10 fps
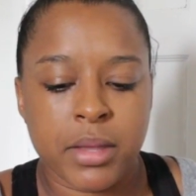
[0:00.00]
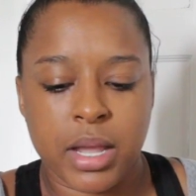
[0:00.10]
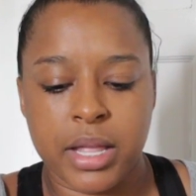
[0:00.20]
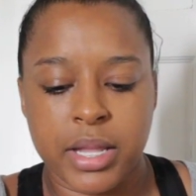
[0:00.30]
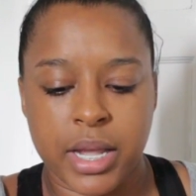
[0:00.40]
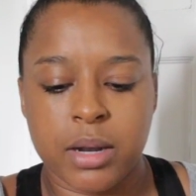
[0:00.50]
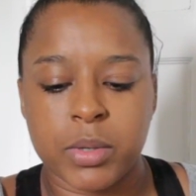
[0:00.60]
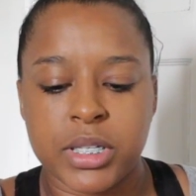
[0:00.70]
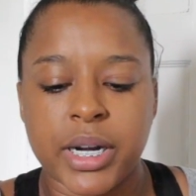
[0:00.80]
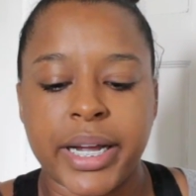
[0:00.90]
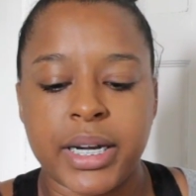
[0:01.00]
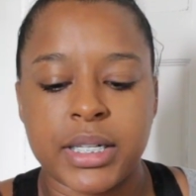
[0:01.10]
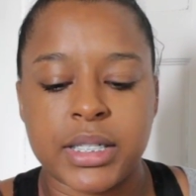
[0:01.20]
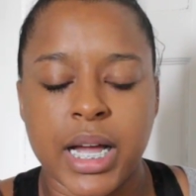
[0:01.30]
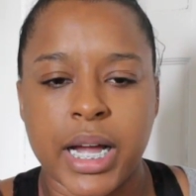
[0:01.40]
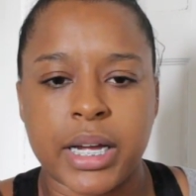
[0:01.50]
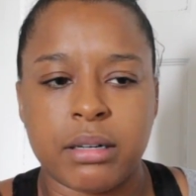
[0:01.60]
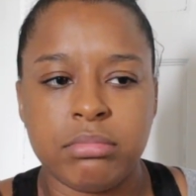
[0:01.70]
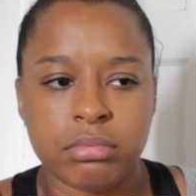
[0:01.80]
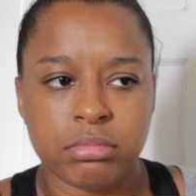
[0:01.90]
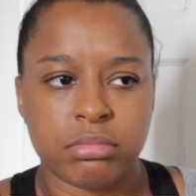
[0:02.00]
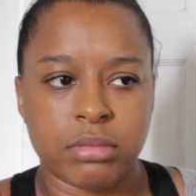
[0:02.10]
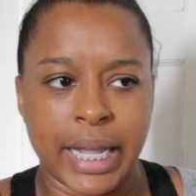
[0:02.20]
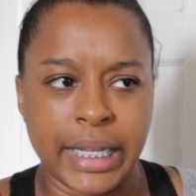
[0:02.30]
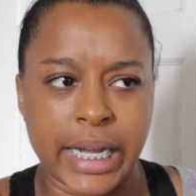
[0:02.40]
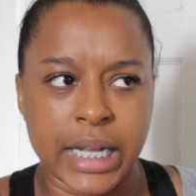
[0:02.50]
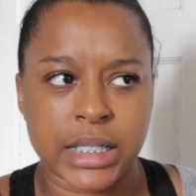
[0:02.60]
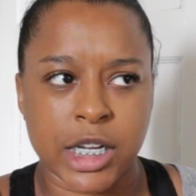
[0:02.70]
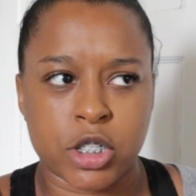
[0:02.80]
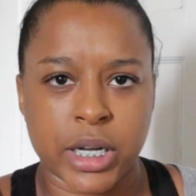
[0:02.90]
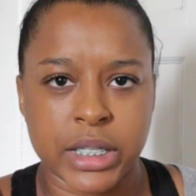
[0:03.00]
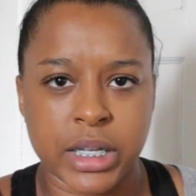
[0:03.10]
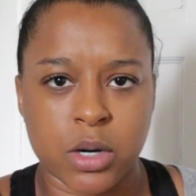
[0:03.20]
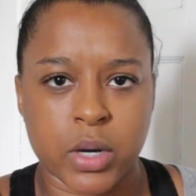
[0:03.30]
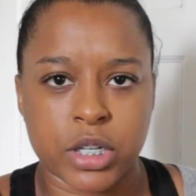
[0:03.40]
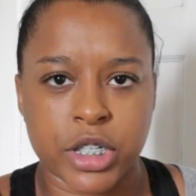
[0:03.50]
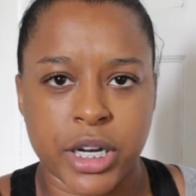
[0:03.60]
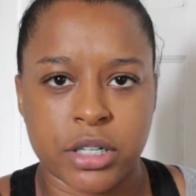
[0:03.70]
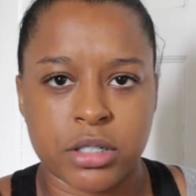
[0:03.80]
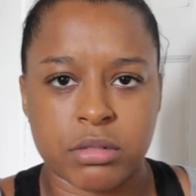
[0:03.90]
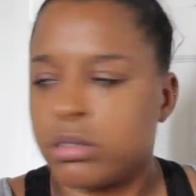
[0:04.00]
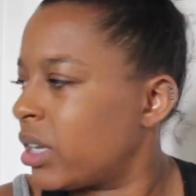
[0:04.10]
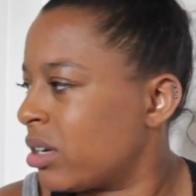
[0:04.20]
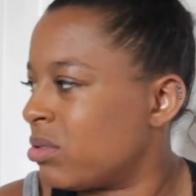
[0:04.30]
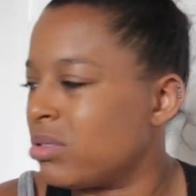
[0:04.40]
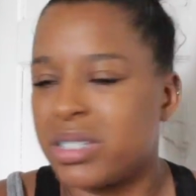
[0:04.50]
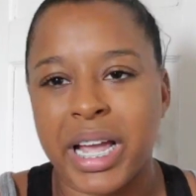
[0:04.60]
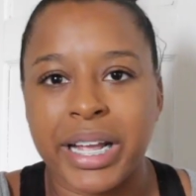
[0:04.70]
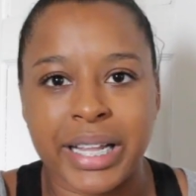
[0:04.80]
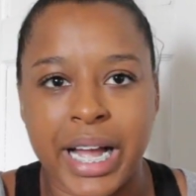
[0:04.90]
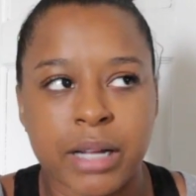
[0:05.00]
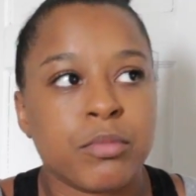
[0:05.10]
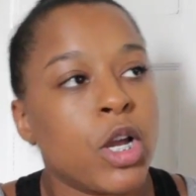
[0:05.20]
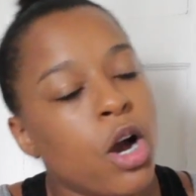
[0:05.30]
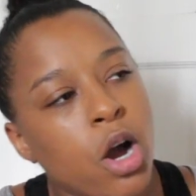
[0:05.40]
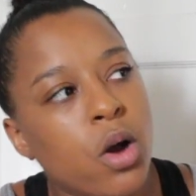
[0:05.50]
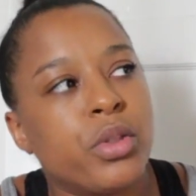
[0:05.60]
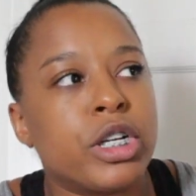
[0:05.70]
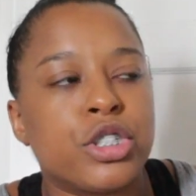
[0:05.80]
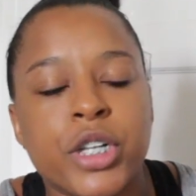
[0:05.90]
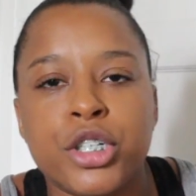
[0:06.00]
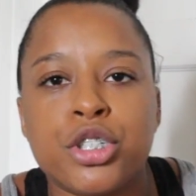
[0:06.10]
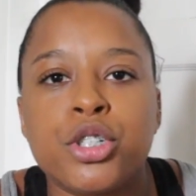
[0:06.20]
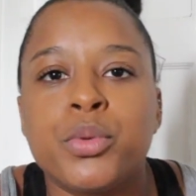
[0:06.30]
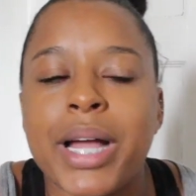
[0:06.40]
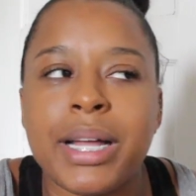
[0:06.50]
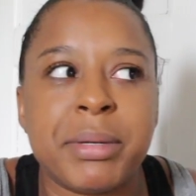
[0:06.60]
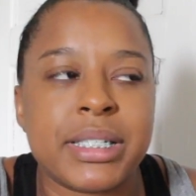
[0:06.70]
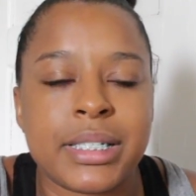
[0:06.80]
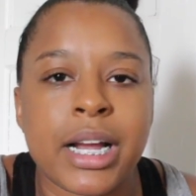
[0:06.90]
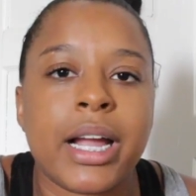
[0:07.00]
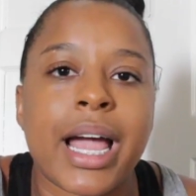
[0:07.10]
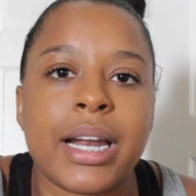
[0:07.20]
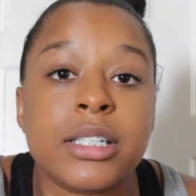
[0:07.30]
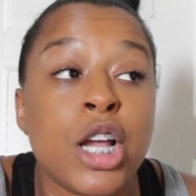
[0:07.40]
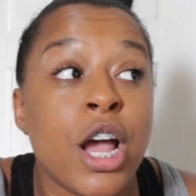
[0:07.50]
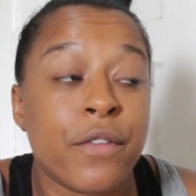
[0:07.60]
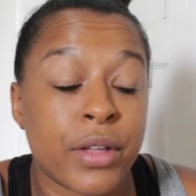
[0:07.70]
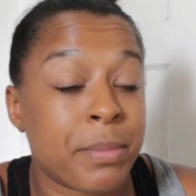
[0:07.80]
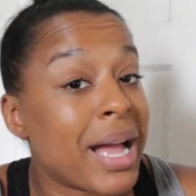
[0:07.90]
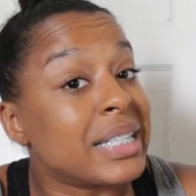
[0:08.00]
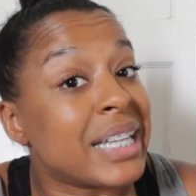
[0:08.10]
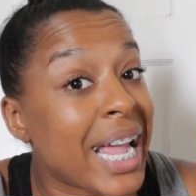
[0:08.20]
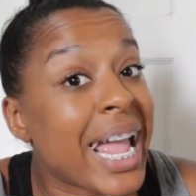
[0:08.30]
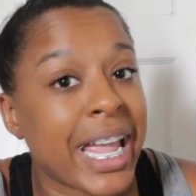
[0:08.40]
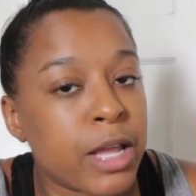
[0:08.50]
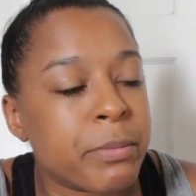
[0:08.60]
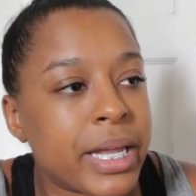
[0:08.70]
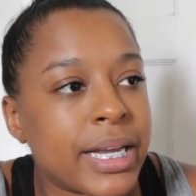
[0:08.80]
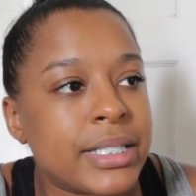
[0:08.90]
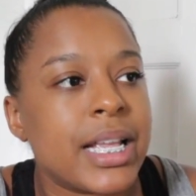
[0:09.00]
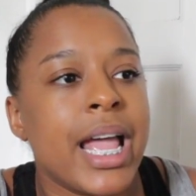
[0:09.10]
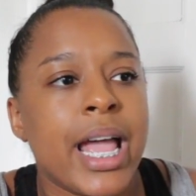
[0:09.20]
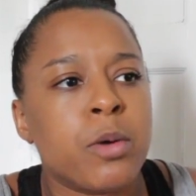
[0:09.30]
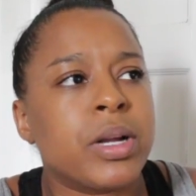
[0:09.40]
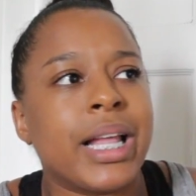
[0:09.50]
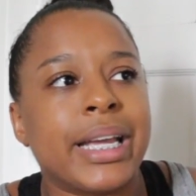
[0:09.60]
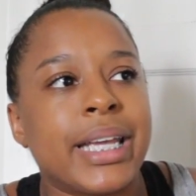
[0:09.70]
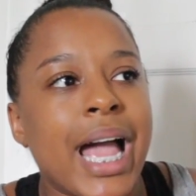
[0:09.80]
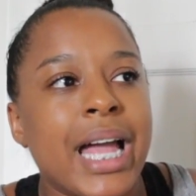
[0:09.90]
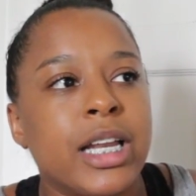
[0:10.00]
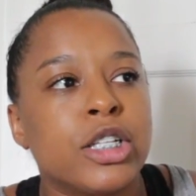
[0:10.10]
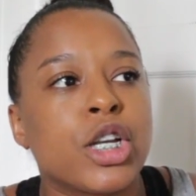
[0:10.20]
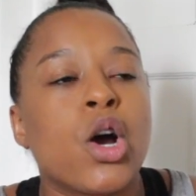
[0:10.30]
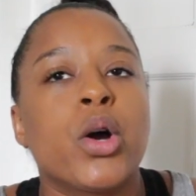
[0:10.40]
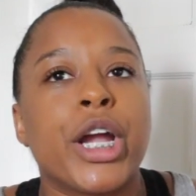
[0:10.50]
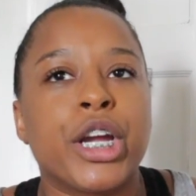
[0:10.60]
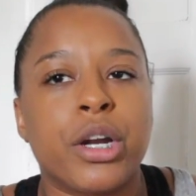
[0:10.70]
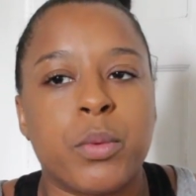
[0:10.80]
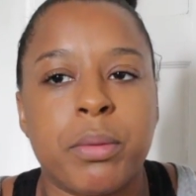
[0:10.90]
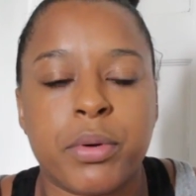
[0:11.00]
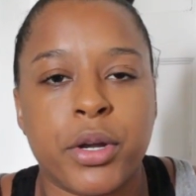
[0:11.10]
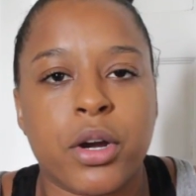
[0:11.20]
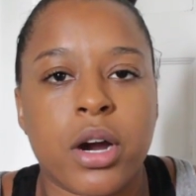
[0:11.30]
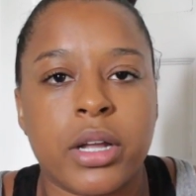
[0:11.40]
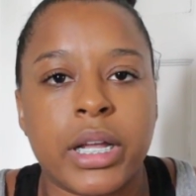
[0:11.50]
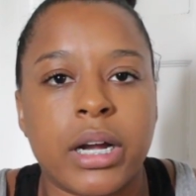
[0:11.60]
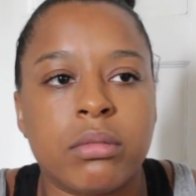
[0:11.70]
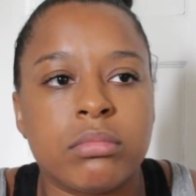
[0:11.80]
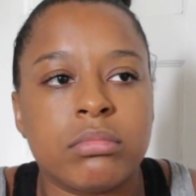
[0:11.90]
And then we start heading inside. And the guy's like, do you guys need an oil change? We're like, who's saying that? Oh, the stranger who had been staring at us for the past 8 minutes. And we're like, yeah. And he's like, okay, you're going to want to put your car in there.